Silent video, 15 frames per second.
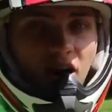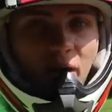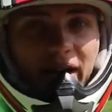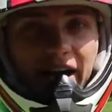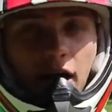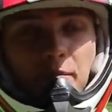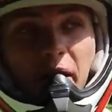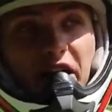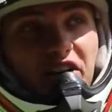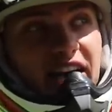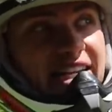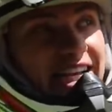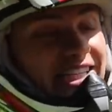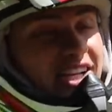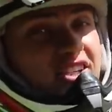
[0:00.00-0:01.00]
Oh, I got a better
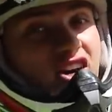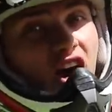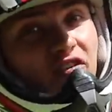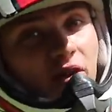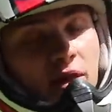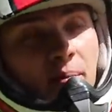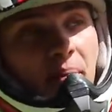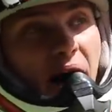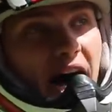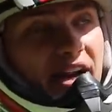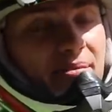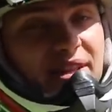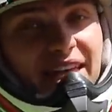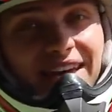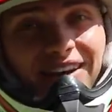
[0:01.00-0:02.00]
idea. Let's start from the
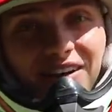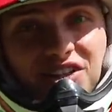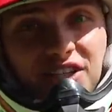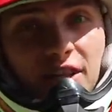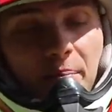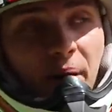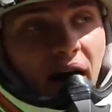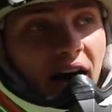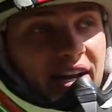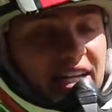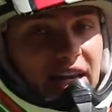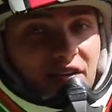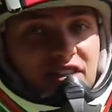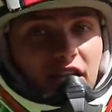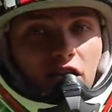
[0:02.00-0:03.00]
bottom of the hill to the pond
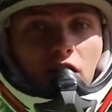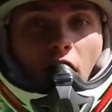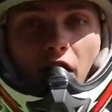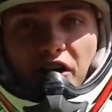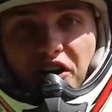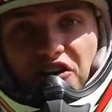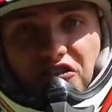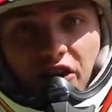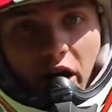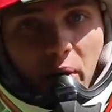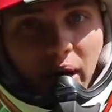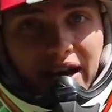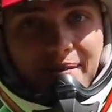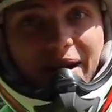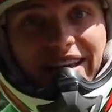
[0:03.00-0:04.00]
to give us a longer
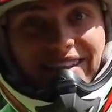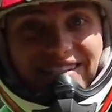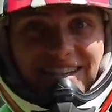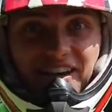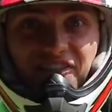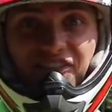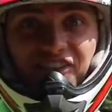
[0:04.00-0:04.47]
runway to make this thing